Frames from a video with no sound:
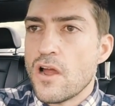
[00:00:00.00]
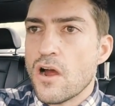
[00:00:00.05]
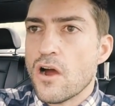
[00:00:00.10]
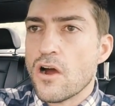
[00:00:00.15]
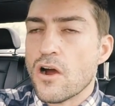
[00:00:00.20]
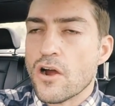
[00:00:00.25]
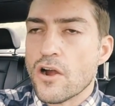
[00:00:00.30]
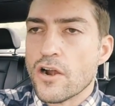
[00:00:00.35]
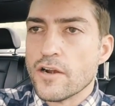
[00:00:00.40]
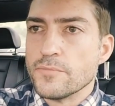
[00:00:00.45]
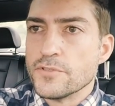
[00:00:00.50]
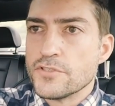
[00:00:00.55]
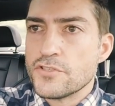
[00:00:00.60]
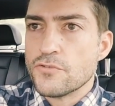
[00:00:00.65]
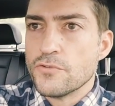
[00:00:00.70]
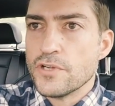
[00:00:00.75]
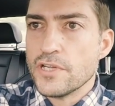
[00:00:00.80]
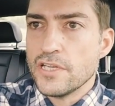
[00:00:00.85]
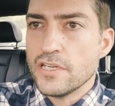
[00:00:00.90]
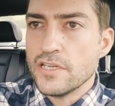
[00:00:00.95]
are
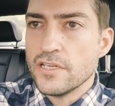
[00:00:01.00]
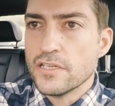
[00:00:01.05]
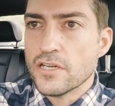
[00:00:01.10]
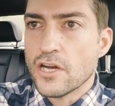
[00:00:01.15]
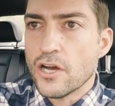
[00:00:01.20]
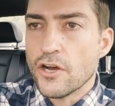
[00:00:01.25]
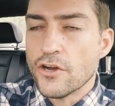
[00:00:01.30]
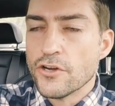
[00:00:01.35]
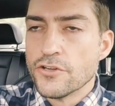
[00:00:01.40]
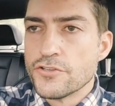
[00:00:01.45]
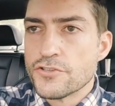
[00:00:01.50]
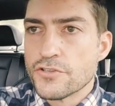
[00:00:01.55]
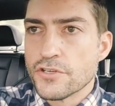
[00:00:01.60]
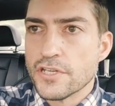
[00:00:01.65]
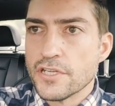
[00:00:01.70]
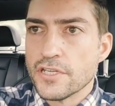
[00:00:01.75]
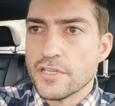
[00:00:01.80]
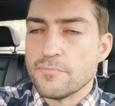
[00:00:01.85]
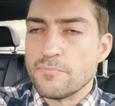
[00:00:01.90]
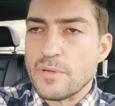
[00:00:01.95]
between
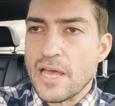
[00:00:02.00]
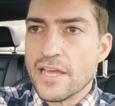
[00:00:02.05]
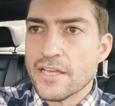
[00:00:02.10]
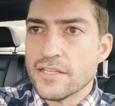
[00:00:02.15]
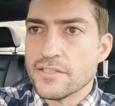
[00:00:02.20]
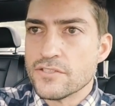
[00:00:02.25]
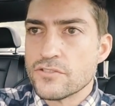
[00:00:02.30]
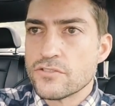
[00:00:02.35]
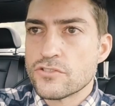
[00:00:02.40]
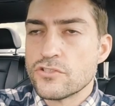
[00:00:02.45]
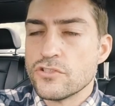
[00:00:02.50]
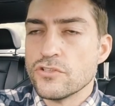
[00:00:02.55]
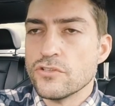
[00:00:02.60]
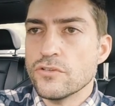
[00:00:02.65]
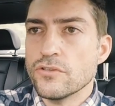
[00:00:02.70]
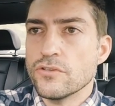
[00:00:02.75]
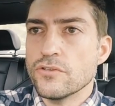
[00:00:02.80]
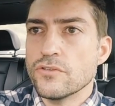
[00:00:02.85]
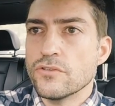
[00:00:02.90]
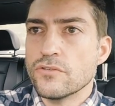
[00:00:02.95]
100 beds
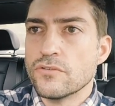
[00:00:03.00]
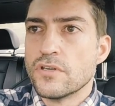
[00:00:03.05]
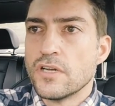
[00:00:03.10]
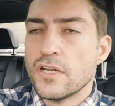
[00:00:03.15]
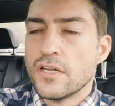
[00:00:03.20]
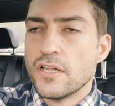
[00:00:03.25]
to